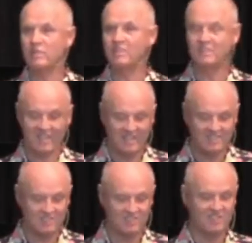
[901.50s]
can
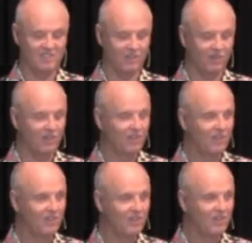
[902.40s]
stand still
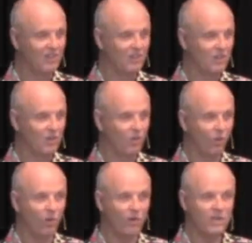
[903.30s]

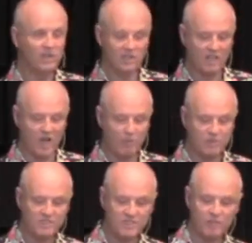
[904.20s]
or he can
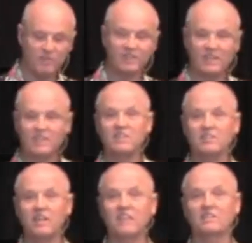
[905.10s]
accomplish something that
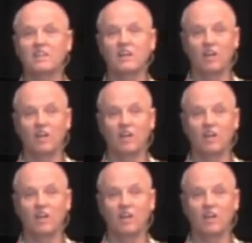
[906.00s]
takes